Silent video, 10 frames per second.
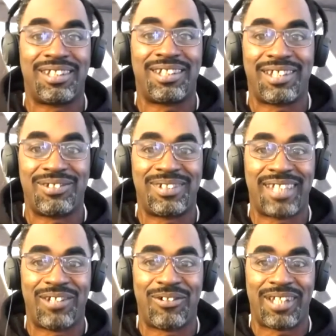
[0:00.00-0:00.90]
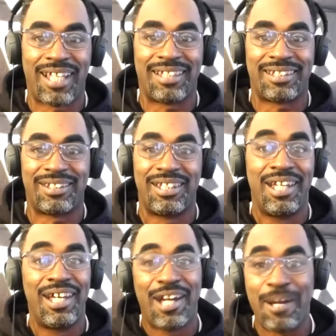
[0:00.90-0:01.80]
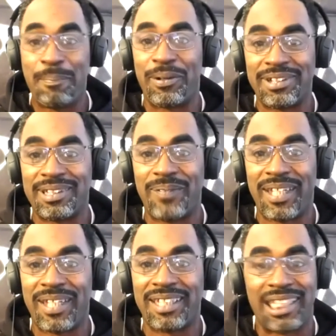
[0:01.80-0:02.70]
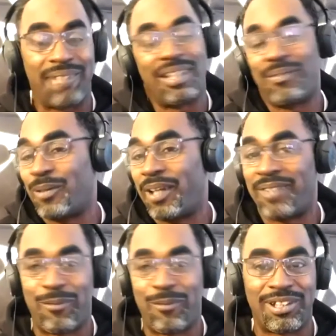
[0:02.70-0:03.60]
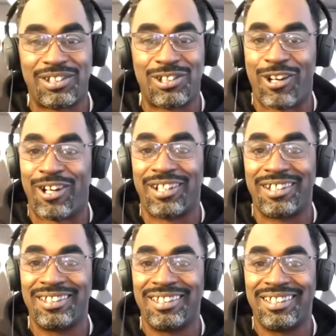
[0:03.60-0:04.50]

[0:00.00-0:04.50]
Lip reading: of the shit that you saying online to a person's face, even if they wasn't a star,